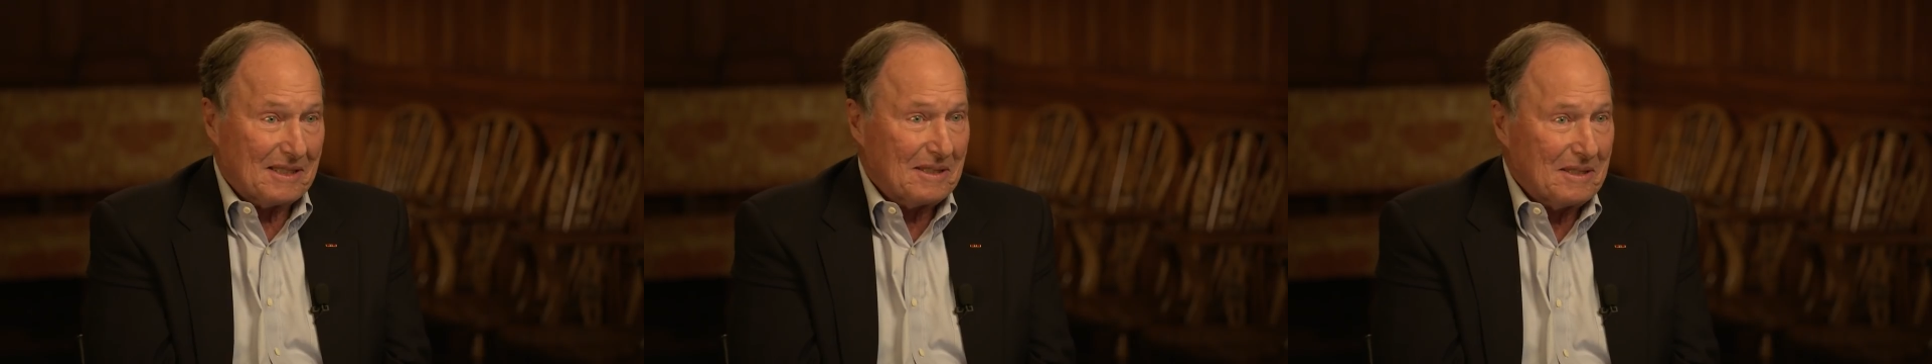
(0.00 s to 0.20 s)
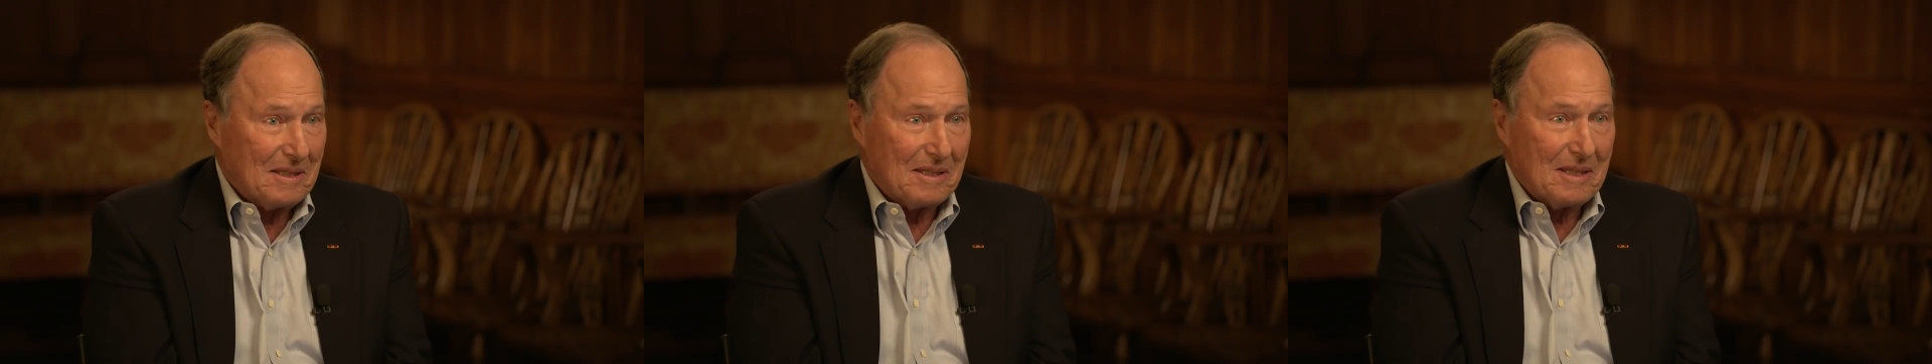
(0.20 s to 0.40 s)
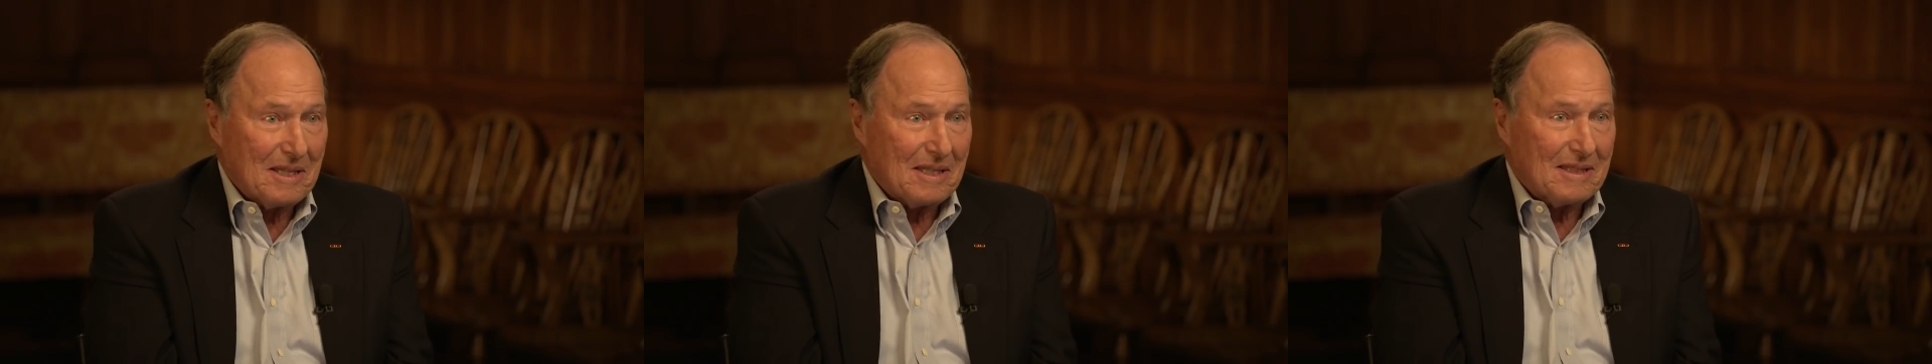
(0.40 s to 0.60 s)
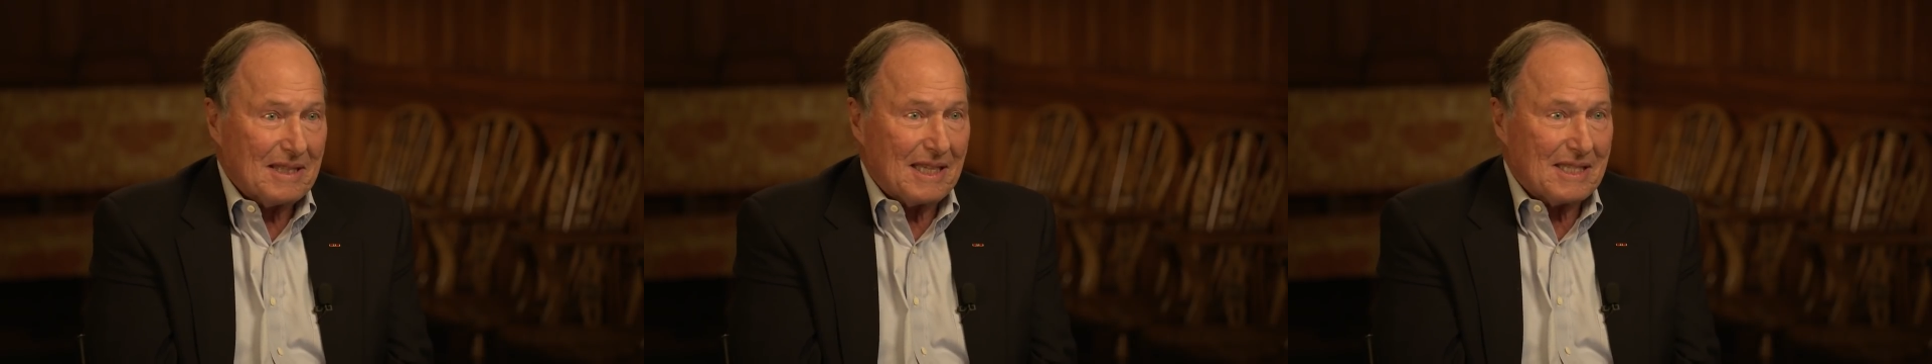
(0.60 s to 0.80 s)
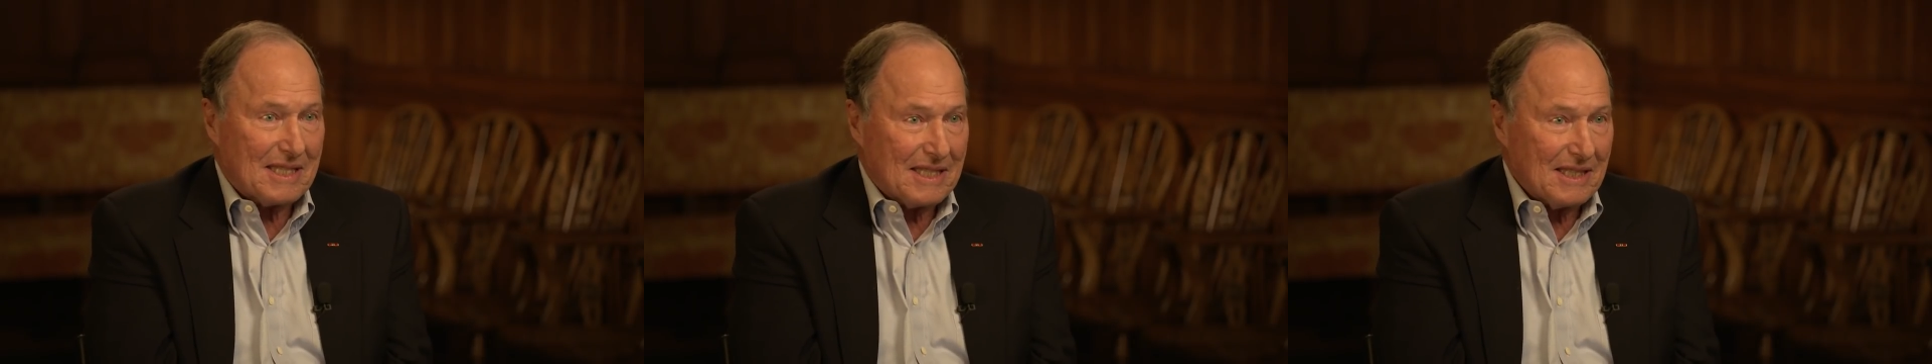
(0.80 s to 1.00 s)
Yes,
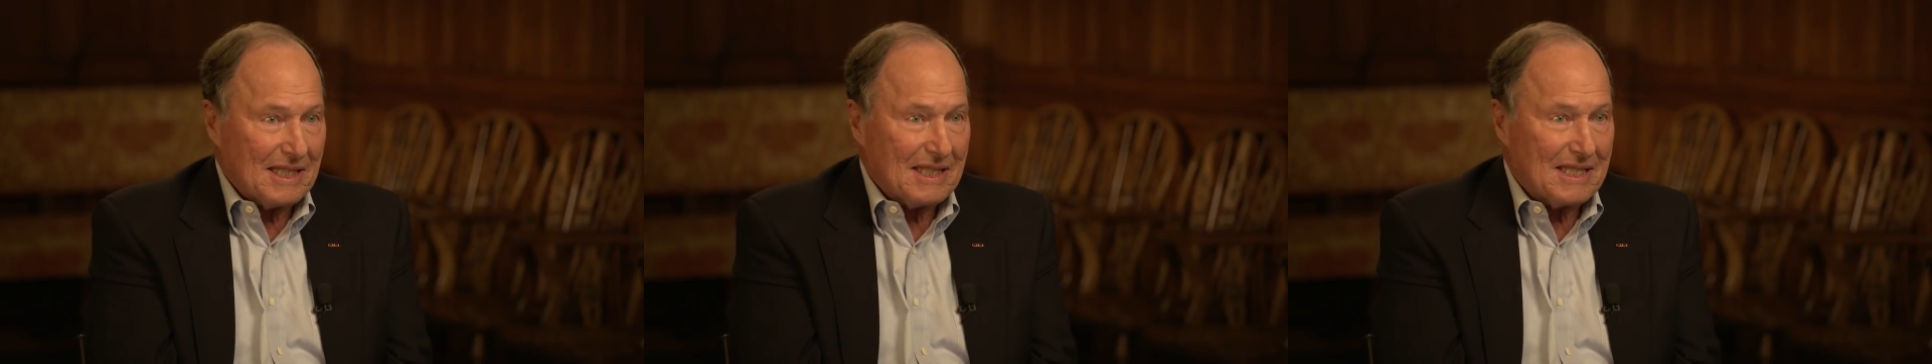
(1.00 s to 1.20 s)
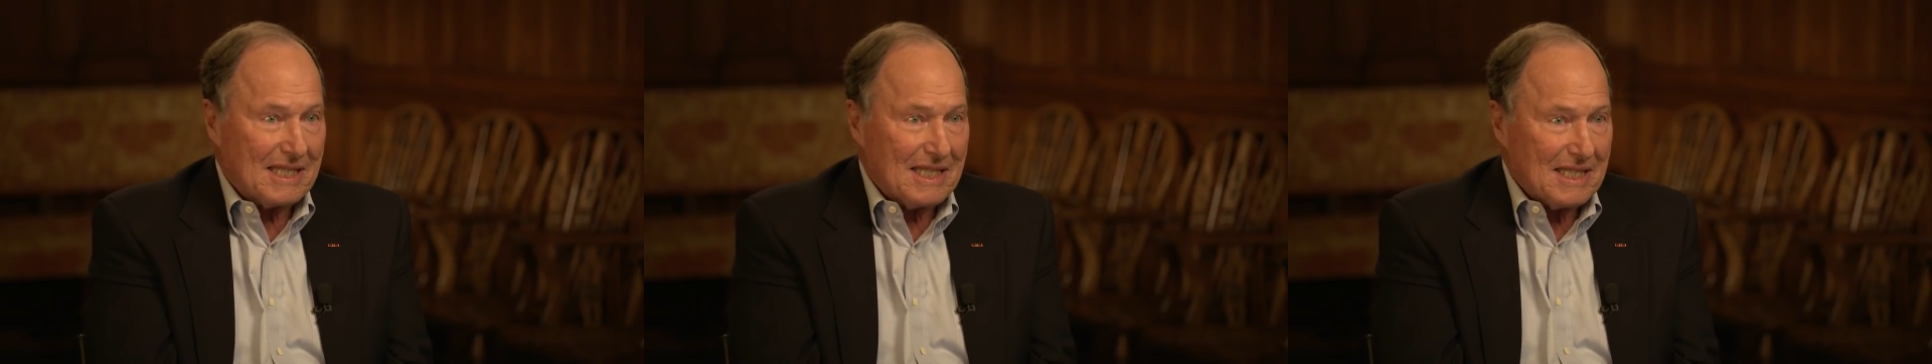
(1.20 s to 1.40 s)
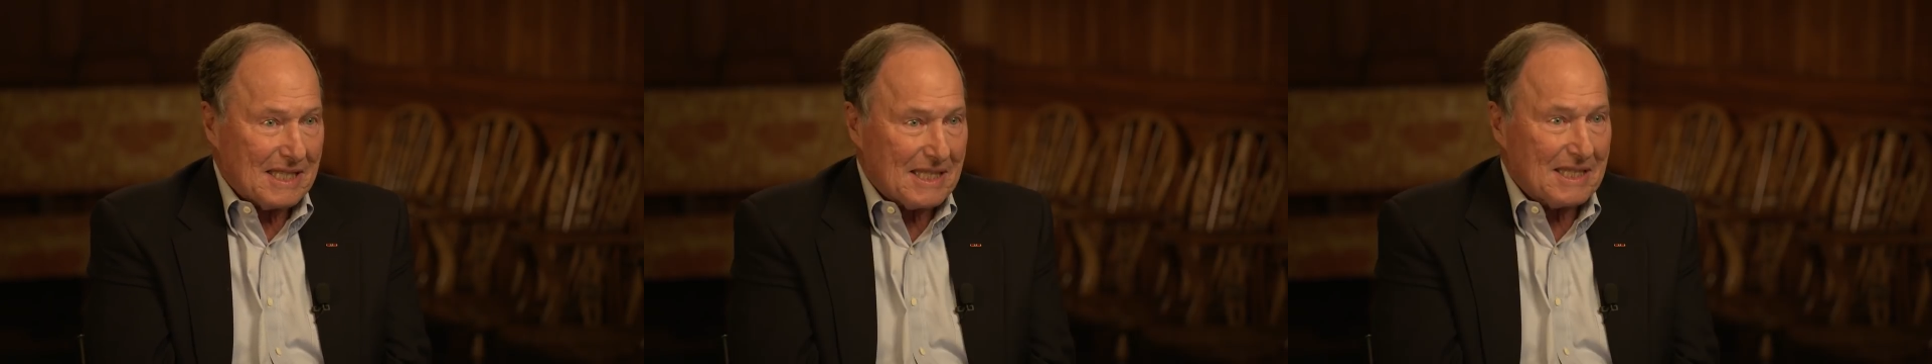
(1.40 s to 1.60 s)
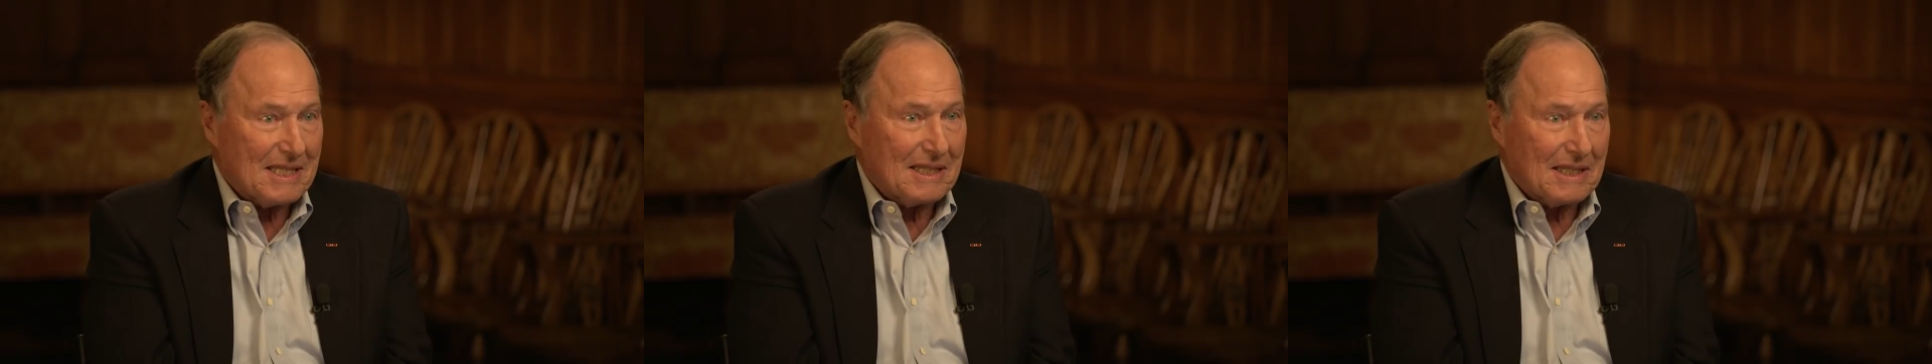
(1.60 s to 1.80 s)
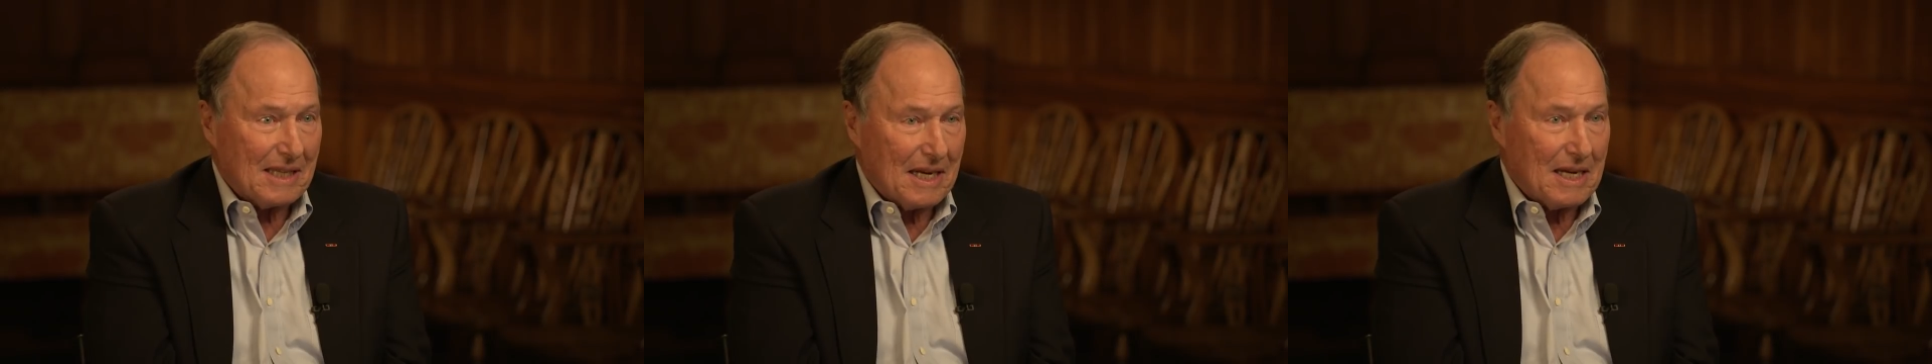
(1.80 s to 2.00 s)
they still exist,
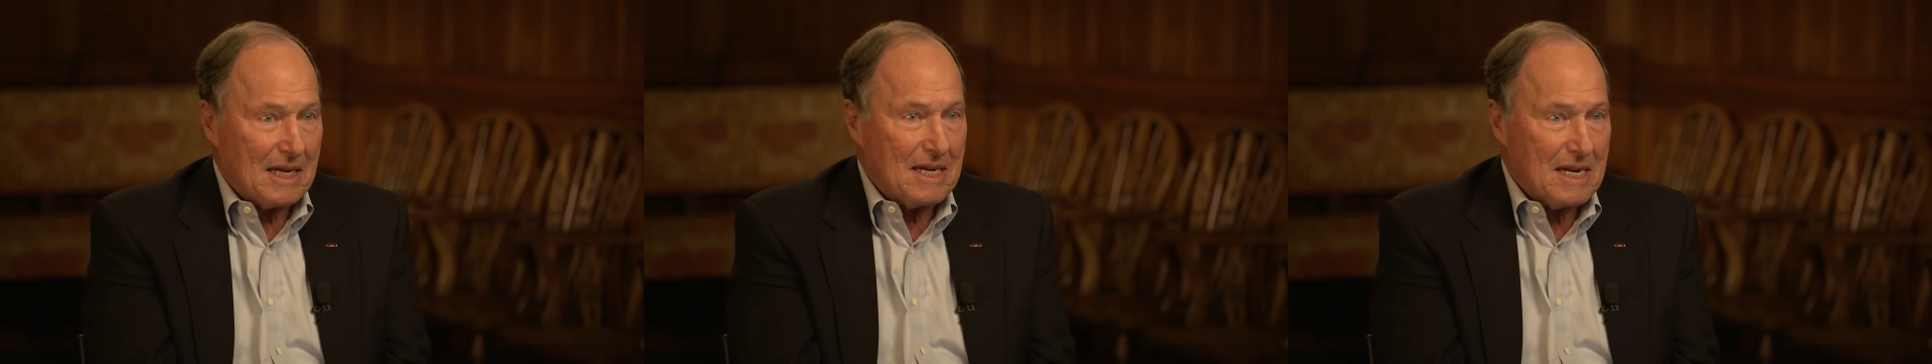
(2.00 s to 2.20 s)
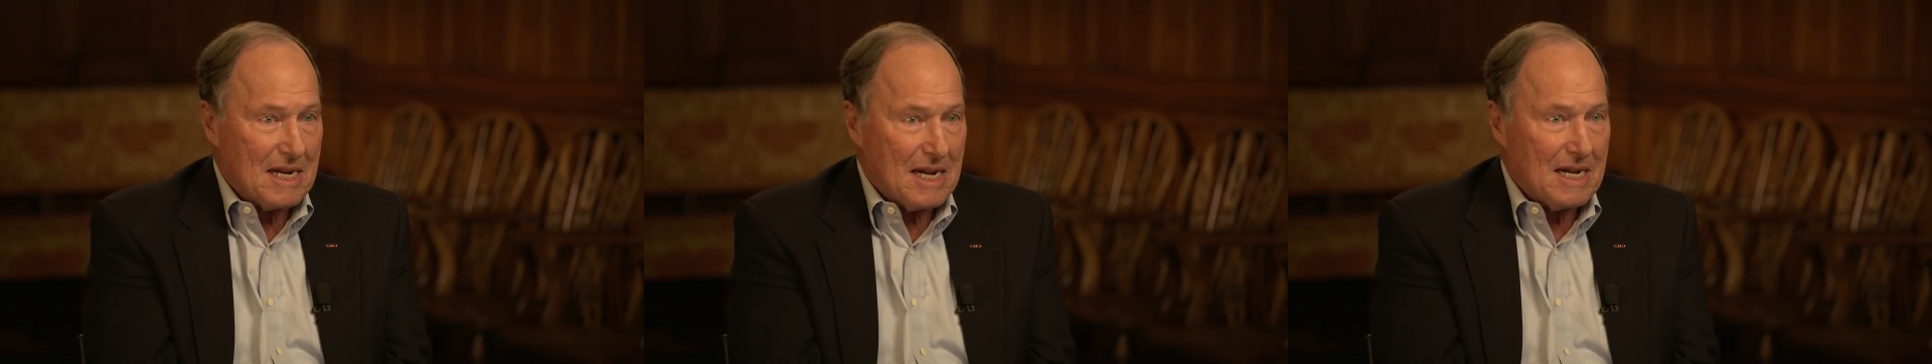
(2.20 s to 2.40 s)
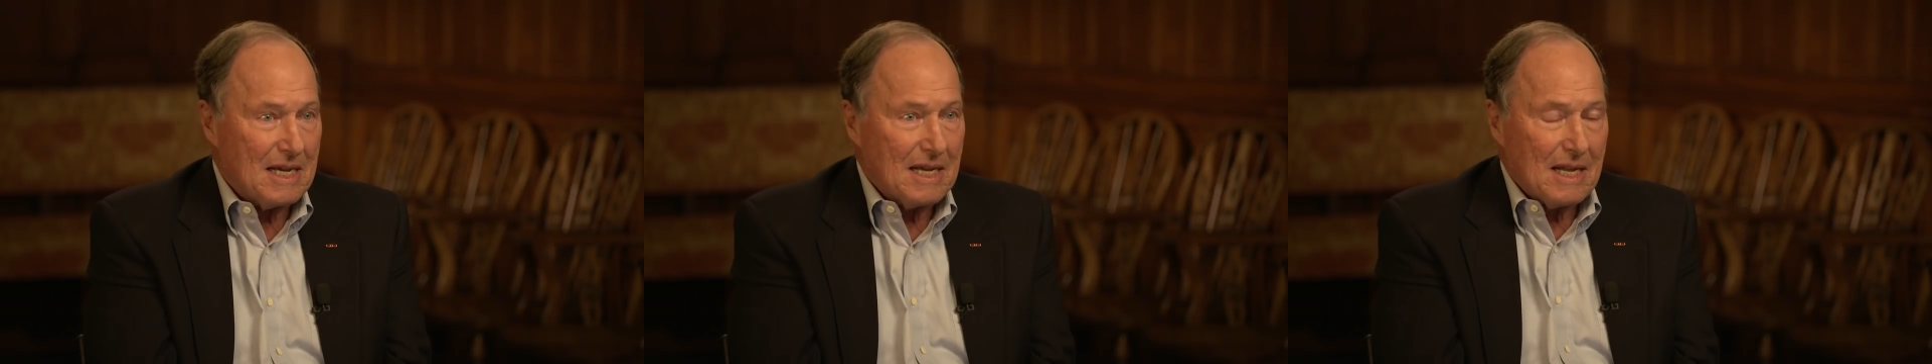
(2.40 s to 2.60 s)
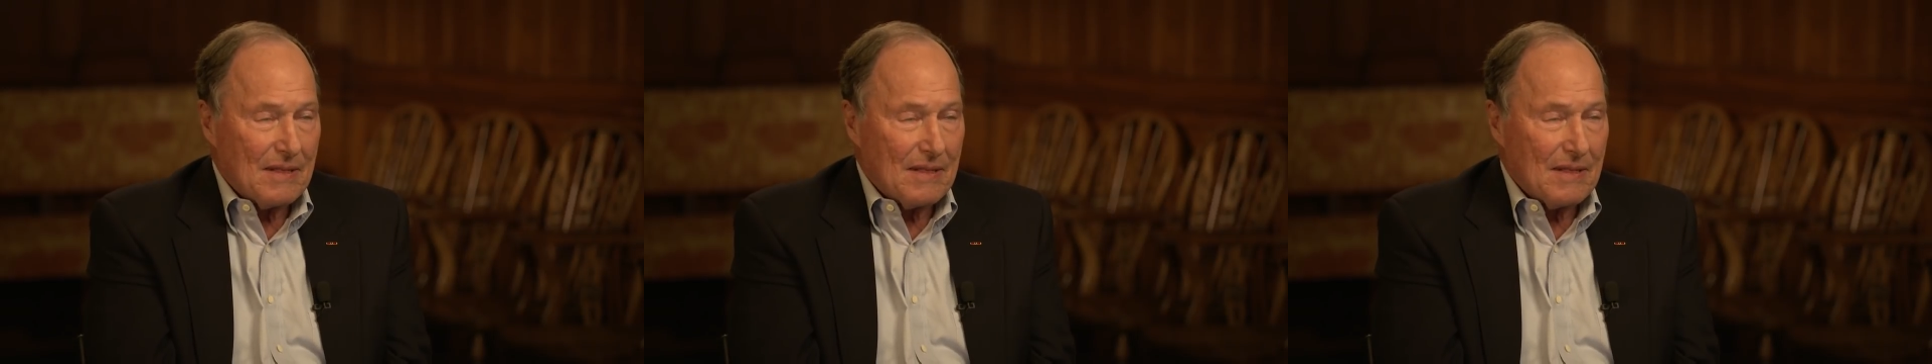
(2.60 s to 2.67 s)
and uh,